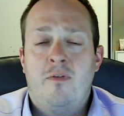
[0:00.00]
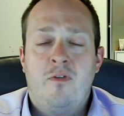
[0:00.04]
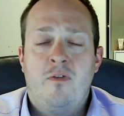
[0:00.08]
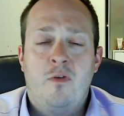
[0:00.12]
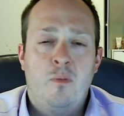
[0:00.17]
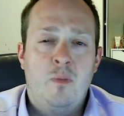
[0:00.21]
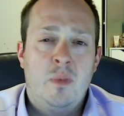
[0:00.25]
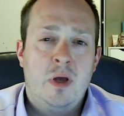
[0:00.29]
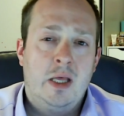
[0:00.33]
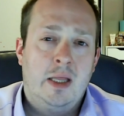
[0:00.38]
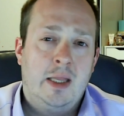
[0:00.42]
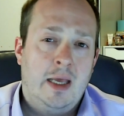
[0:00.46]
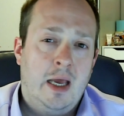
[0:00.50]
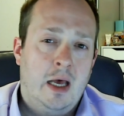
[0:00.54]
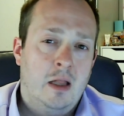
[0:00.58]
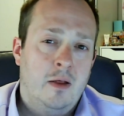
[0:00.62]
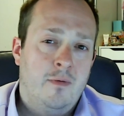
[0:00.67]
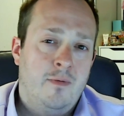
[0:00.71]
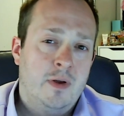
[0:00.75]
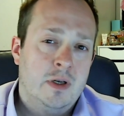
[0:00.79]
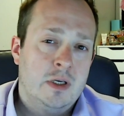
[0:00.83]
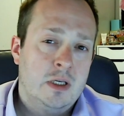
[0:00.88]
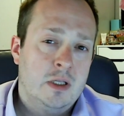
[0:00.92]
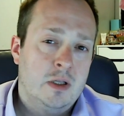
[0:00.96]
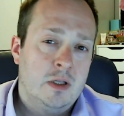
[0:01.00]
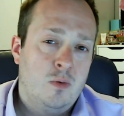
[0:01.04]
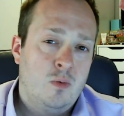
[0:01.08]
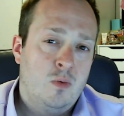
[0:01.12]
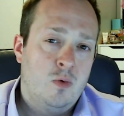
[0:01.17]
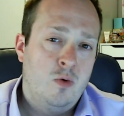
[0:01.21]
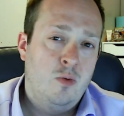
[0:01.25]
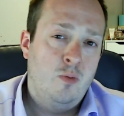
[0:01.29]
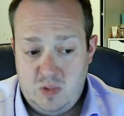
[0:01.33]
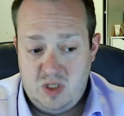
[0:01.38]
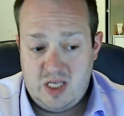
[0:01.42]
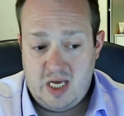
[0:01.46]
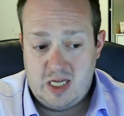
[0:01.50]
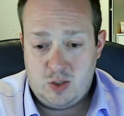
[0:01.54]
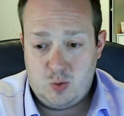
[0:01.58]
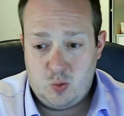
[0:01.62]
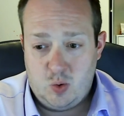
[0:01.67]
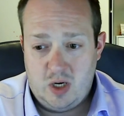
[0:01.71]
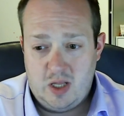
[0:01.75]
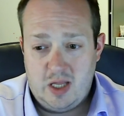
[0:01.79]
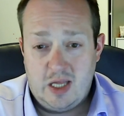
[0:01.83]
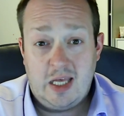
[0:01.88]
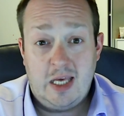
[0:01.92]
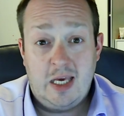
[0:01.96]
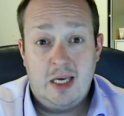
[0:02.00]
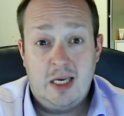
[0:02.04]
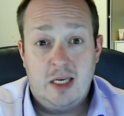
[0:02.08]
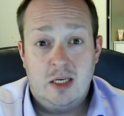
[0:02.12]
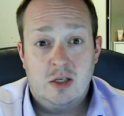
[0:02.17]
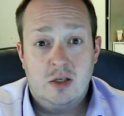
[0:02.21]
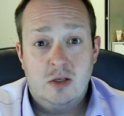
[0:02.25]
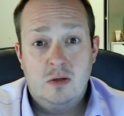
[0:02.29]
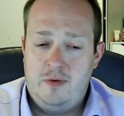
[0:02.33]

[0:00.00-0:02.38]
it from being the elephant in the room. That's one of the keys.